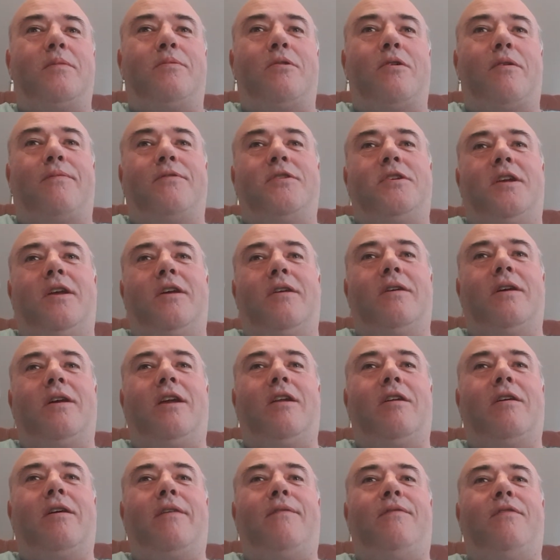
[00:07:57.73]
But obviously,
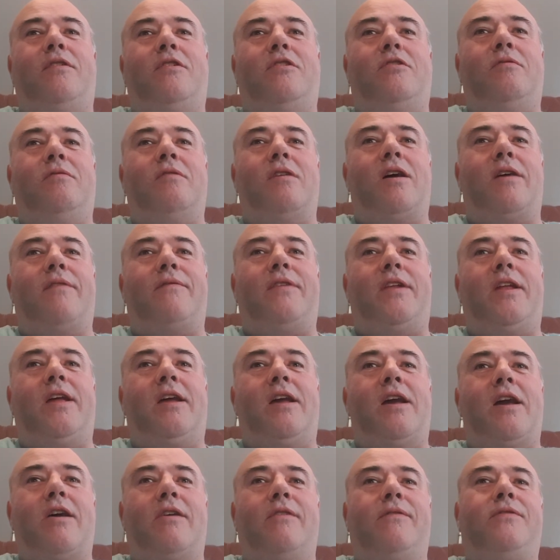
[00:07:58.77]
if you do have
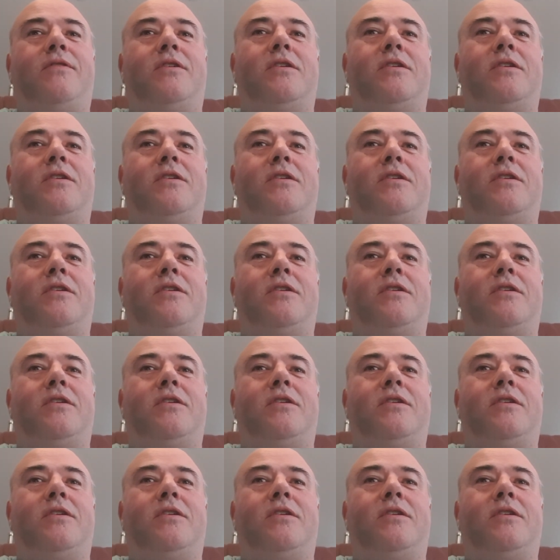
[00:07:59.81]
any health